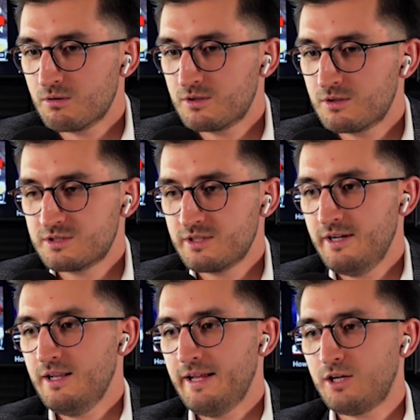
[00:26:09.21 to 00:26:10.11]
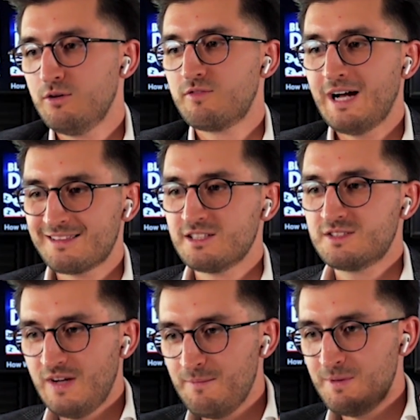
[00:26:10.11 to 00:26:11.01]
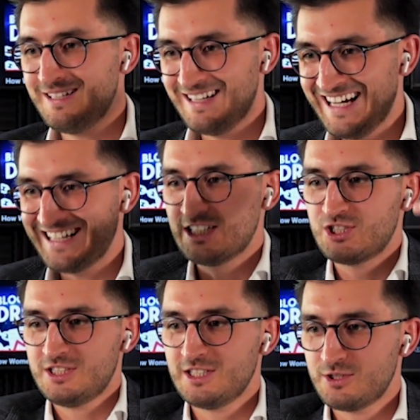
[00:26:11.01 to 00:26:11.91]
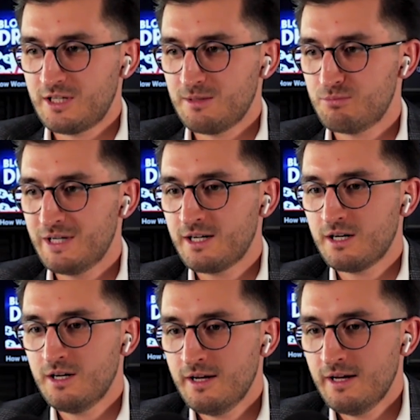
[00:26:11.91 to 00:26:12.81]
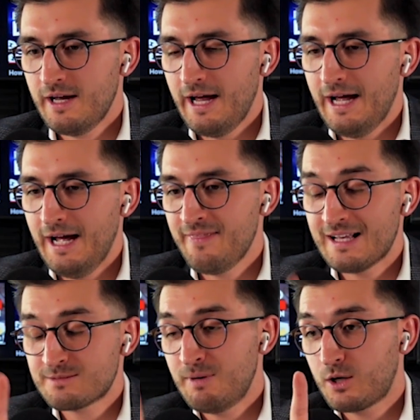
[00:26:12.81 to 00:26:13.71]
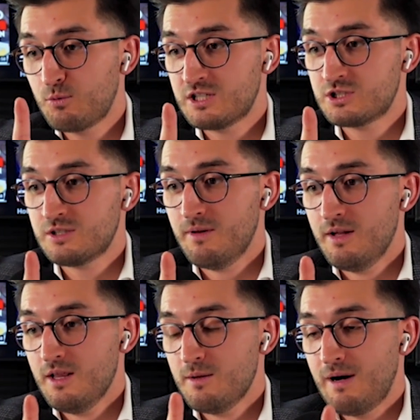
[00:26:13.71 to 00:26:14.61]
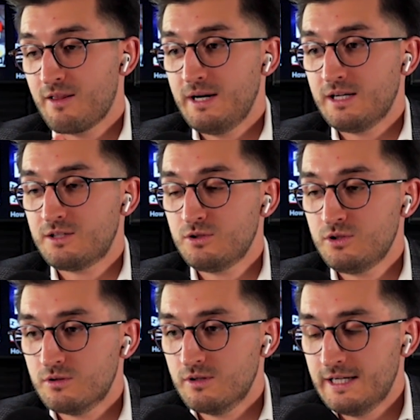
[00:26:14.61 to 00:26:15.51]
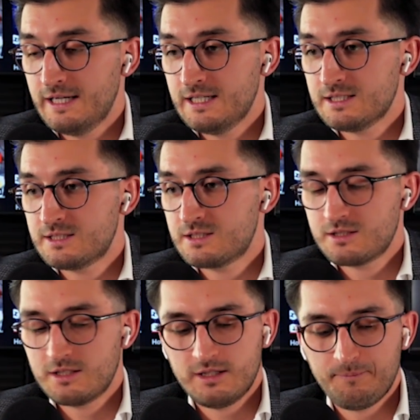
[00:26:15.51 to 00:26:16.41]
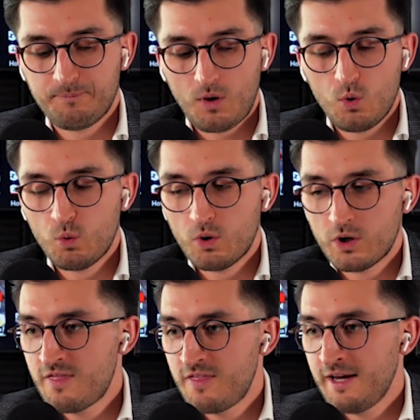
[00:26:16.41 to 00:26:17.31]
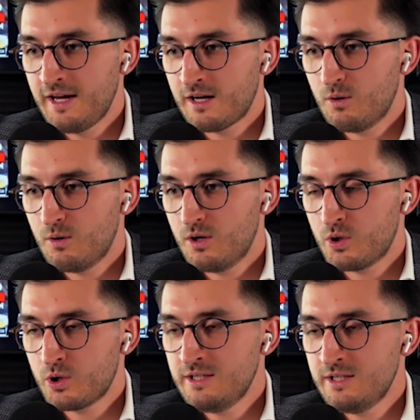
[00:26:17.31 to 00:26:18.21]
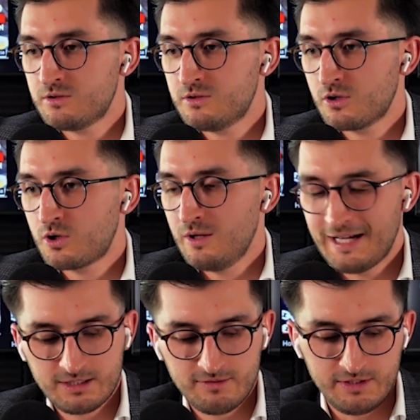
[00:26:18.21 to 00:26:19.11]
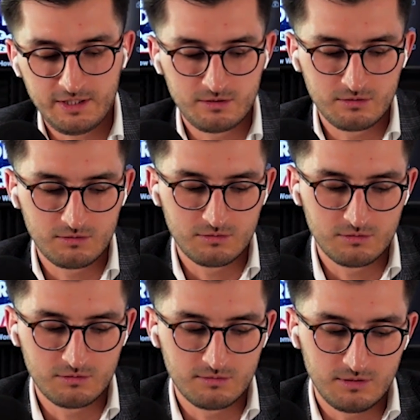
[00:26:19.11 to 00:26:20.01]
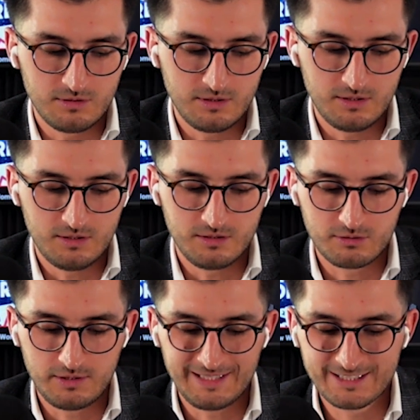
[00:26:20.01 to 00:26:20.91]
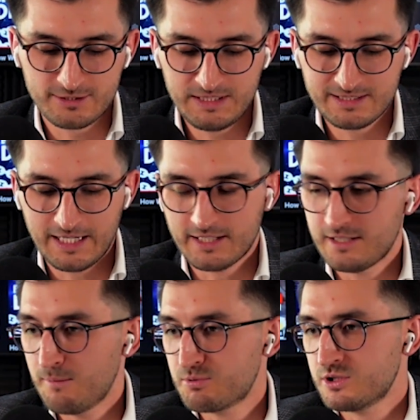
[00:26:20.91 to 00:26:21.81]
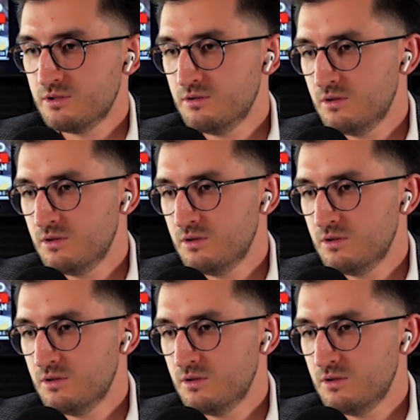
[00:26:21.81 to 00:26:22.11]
Because like you've got this feminine energy that you can bring. And that's my question, by the way, to you is, what do you think, or what do we need to do collectively to increase that adoption?